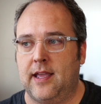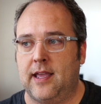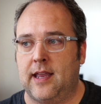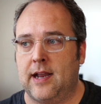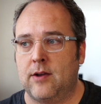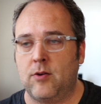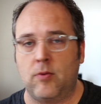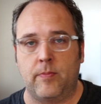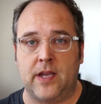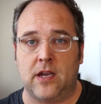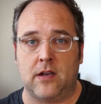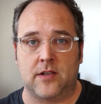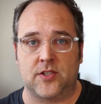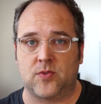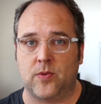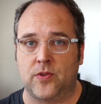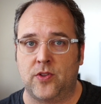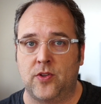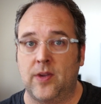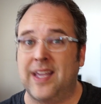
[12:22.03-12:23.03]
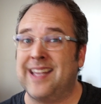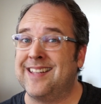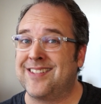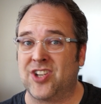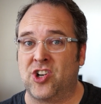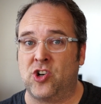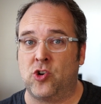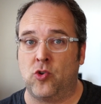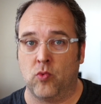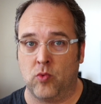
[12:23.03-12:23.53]
And I will be honest with you,
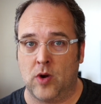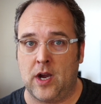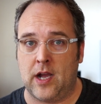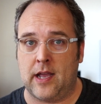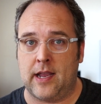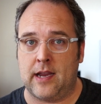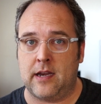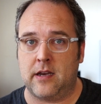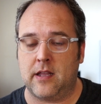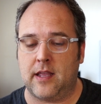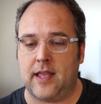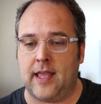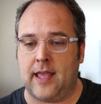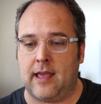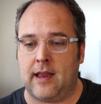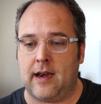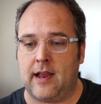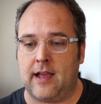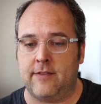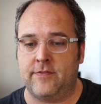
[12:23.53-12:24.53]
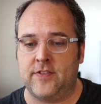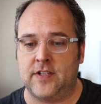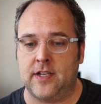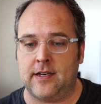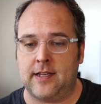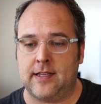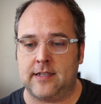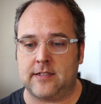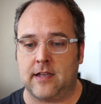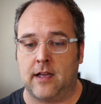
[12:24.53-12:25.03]
it's a grind. And I've
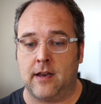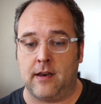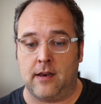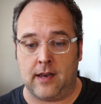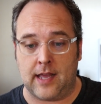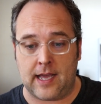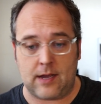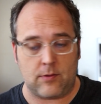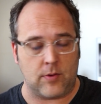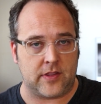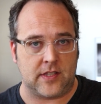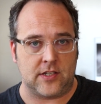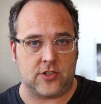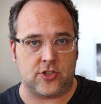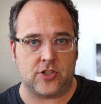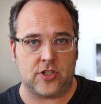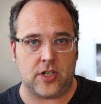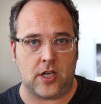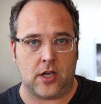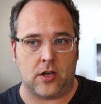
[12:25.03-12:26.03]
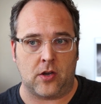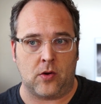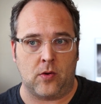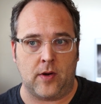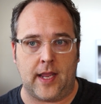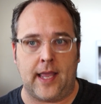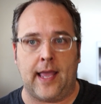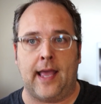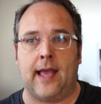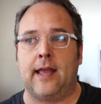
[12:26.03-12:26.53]
done it a lot with this
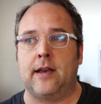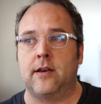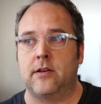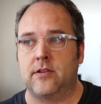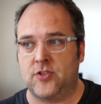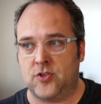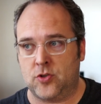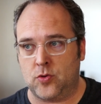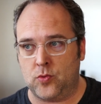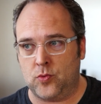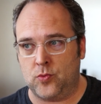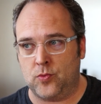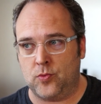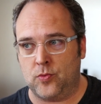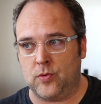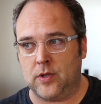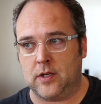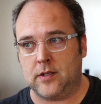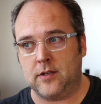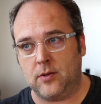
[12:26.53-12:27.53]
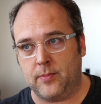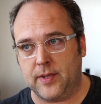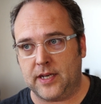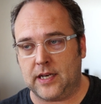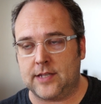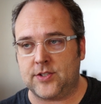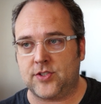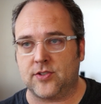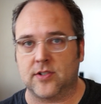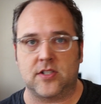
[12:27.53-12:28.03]
show, and to a little
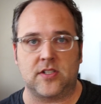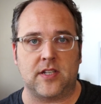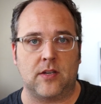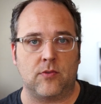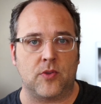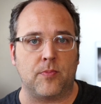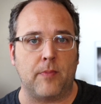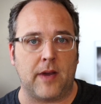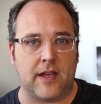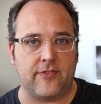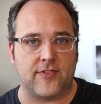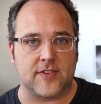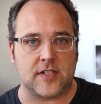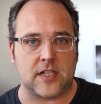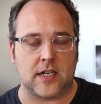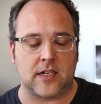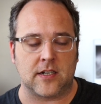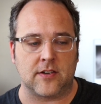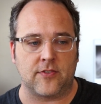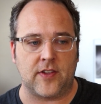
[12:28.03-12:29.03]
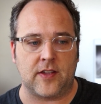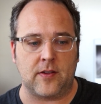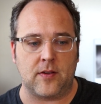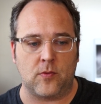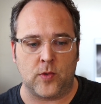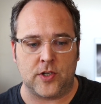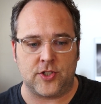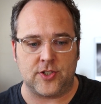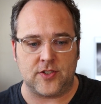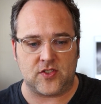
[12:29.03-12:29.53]
bit lesser extent with my
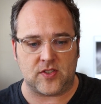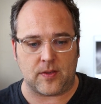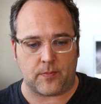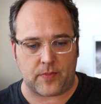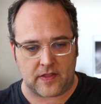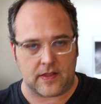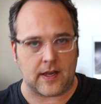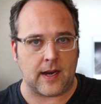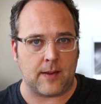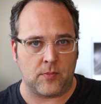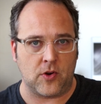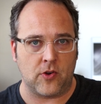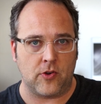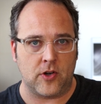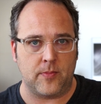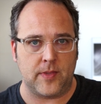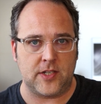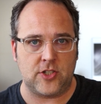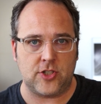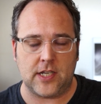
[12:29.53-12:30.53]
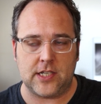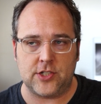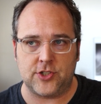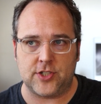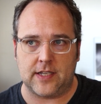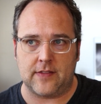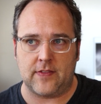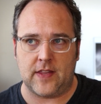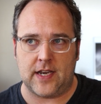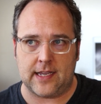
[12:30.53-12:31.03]
photography, which is something that I'm going to be
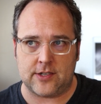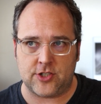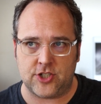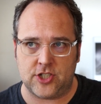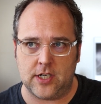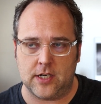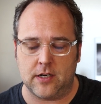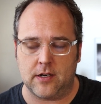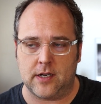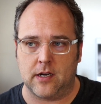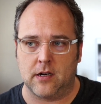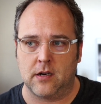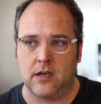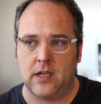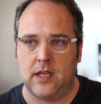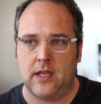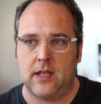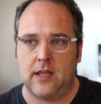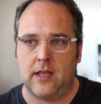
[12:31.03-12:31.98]
changing in the next year here.